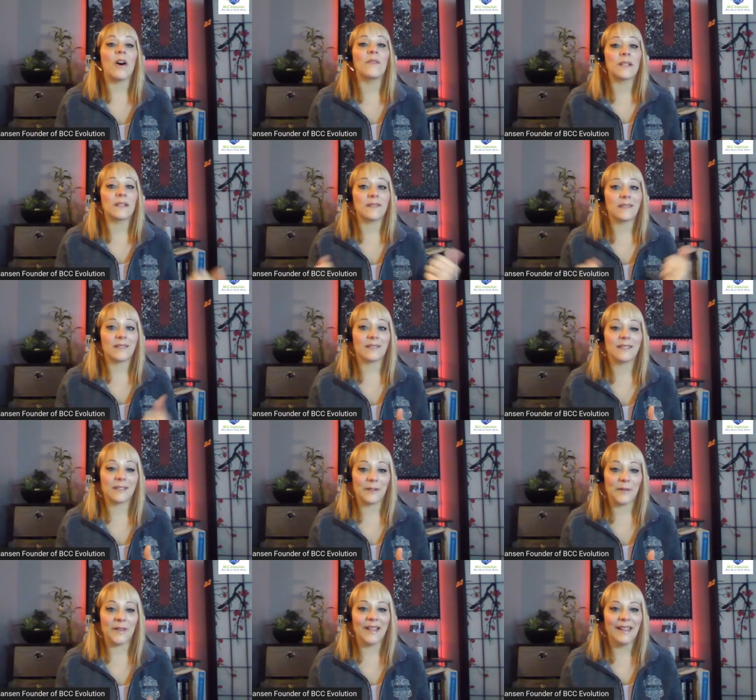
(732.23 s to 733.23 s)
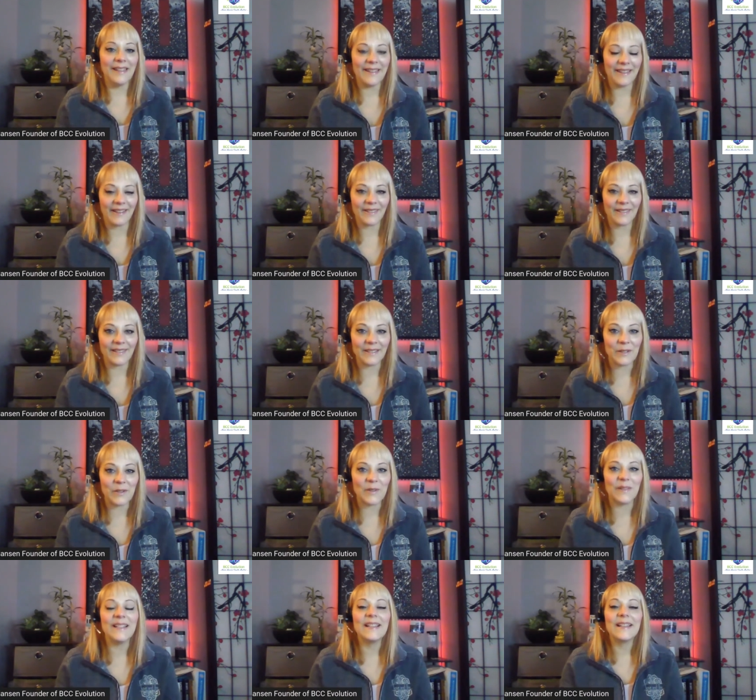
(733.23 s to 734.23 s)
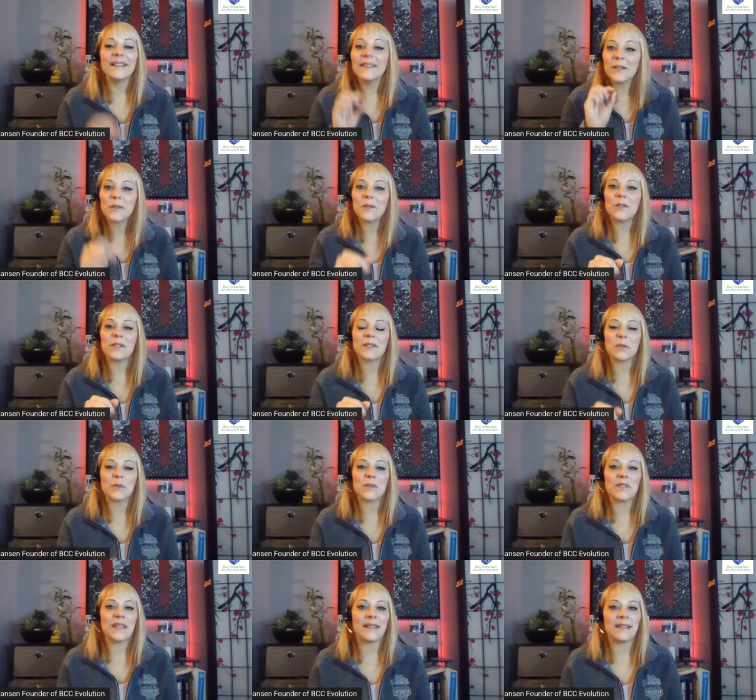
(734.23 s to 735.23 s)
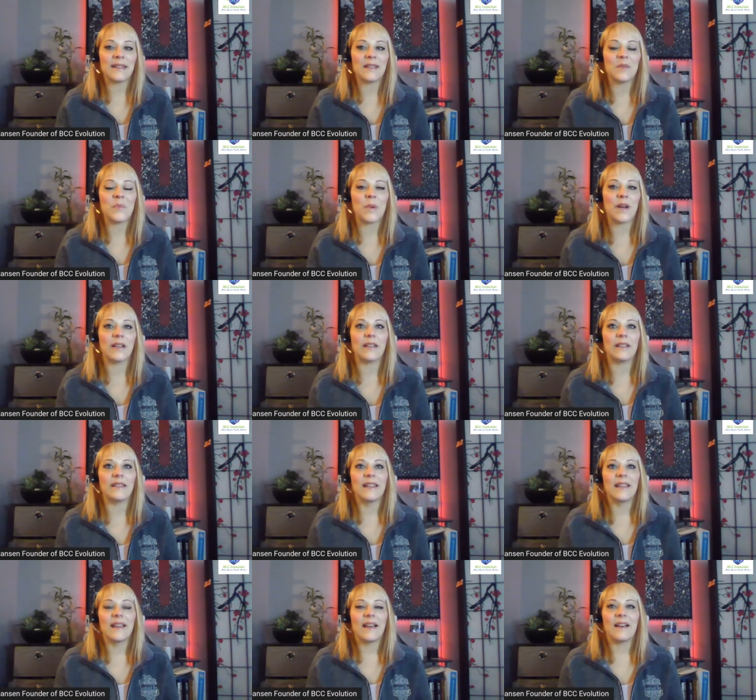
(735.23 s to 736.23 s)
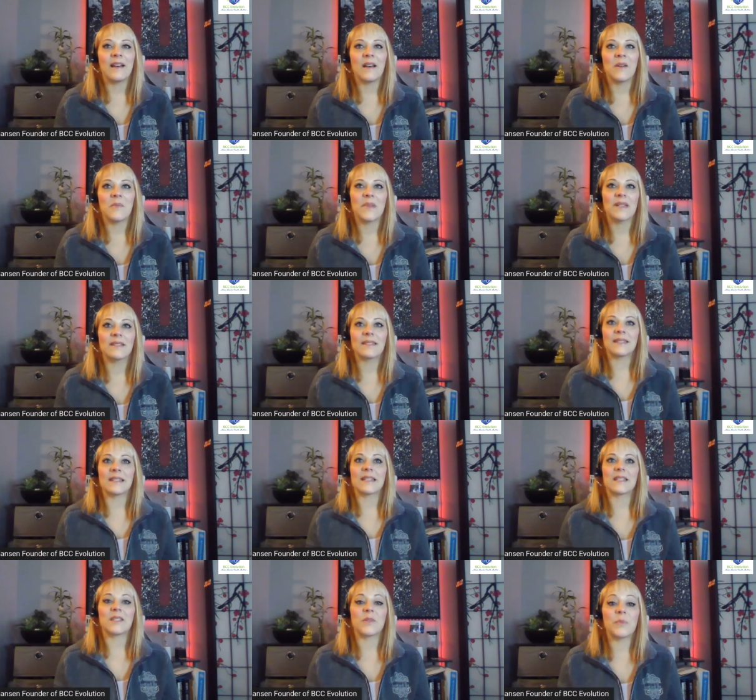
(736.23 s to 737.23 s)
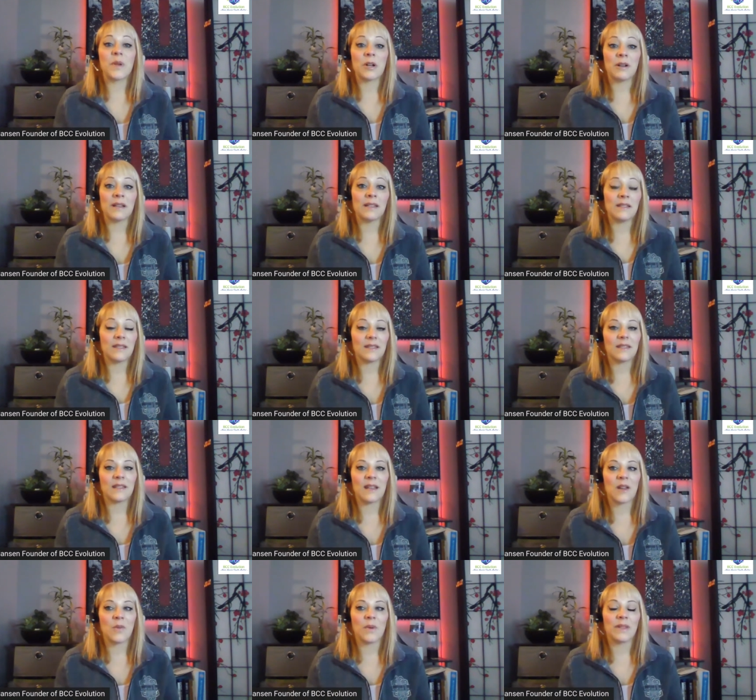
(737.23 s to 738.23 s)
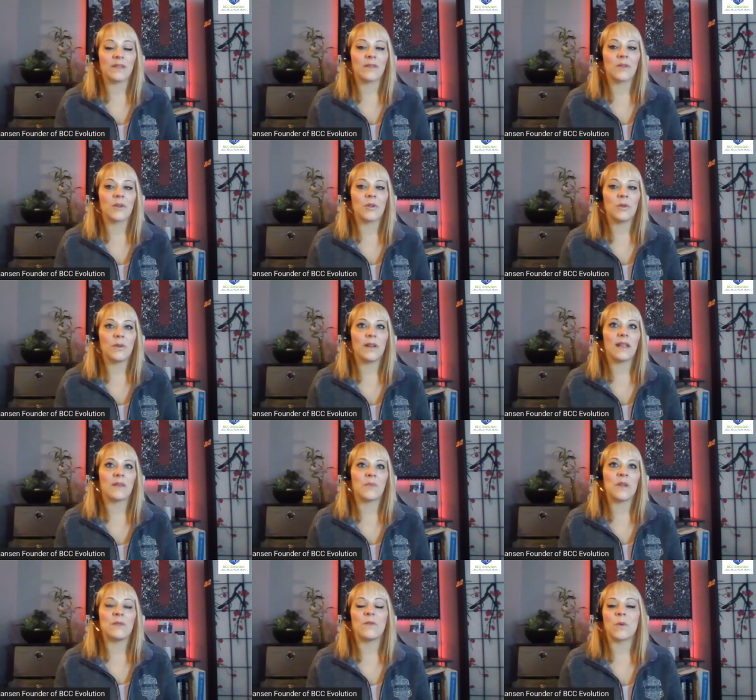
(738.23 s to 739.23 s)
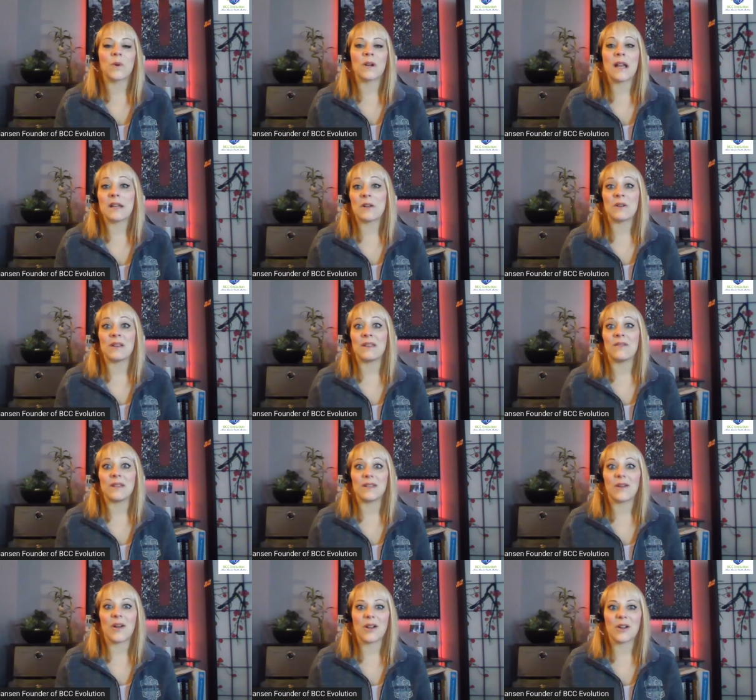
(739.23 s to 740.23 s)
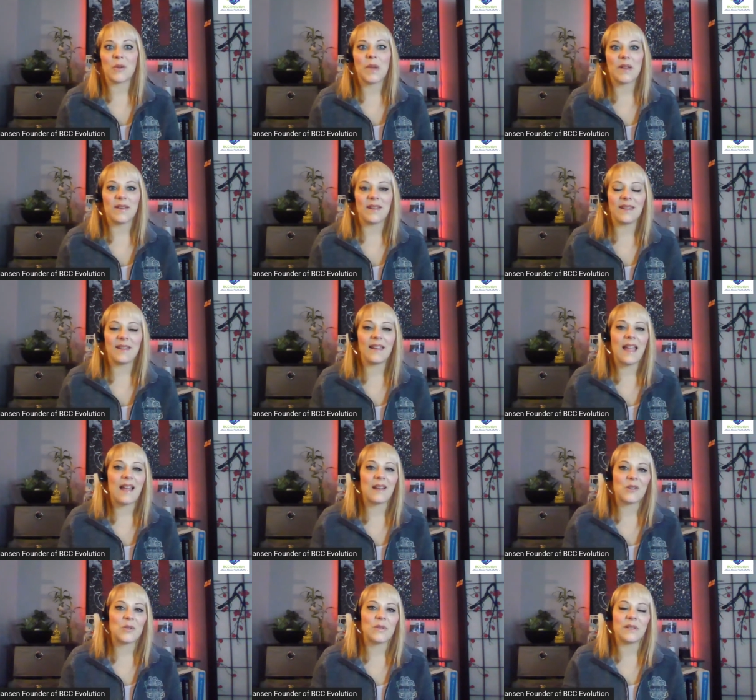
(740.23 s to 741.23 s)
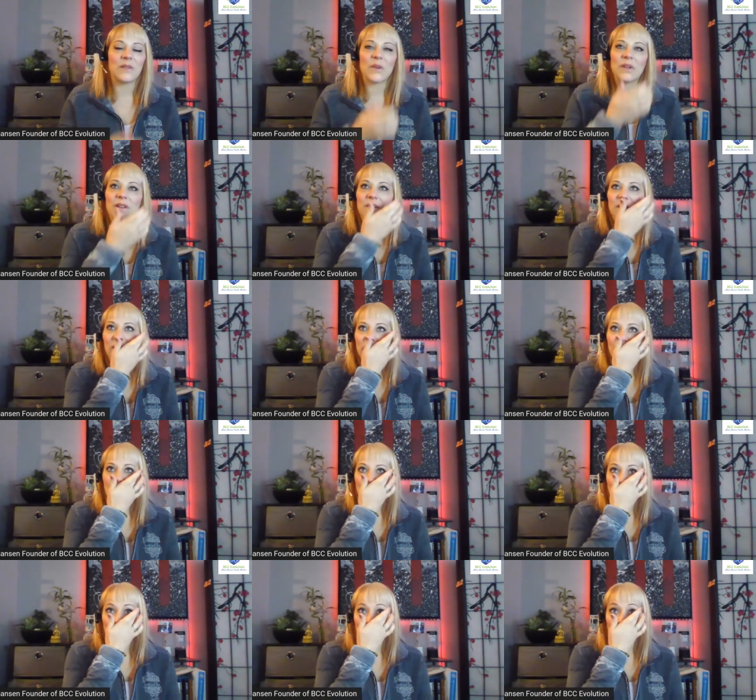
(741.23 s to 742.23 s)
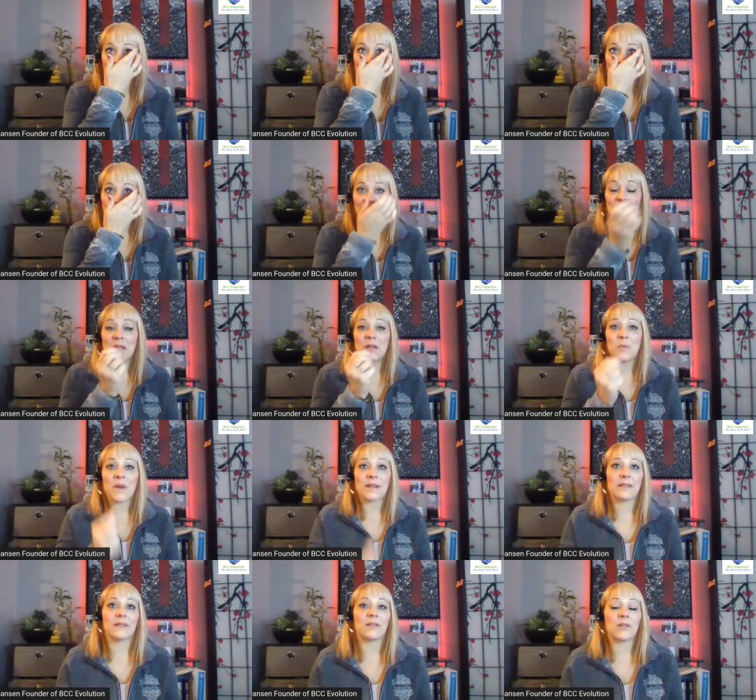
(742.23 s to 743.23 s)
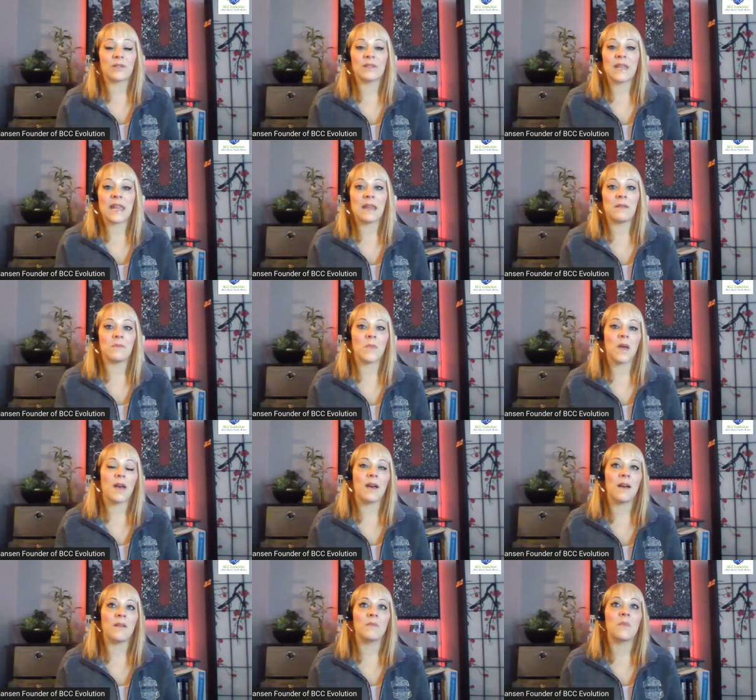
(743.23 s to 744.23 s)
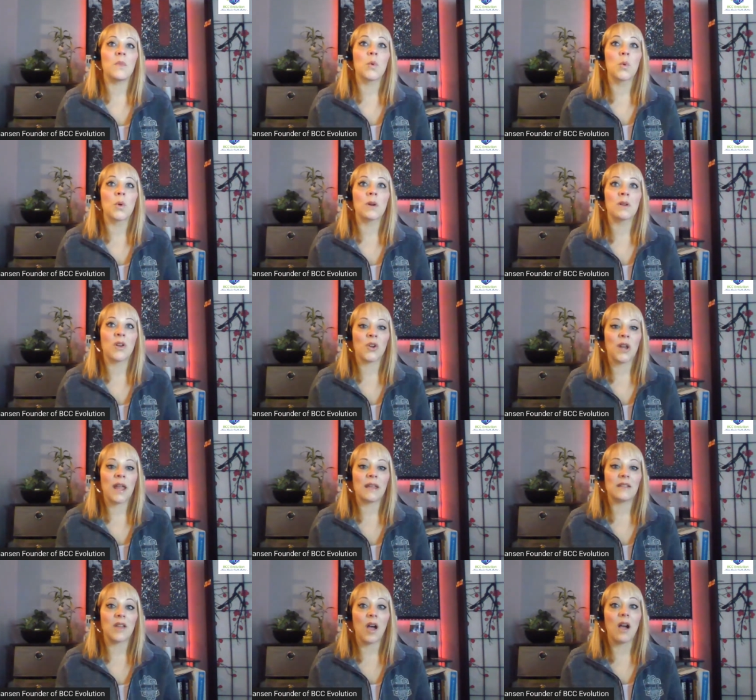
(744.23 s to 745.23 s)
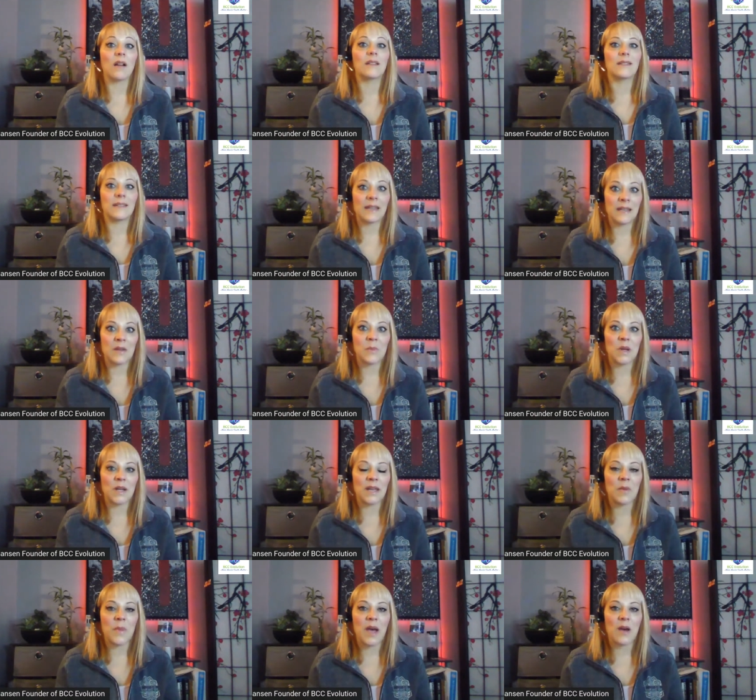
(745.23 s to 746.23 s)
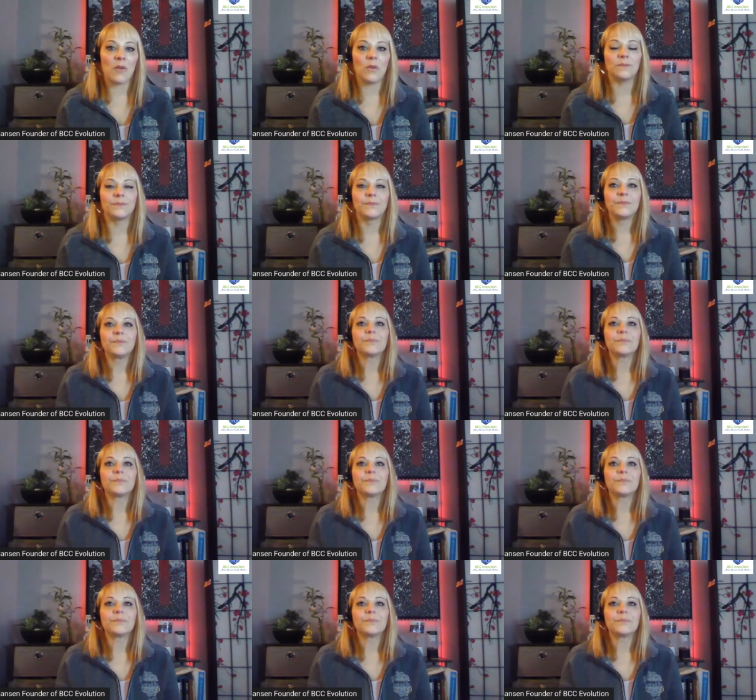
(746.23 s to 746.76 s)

Obviously, still a little associated, but it's an experience that I went through. And before, I couldn't even talk about it. I actually couldn't hardly speak my sister's name, nor could I talk to anybody about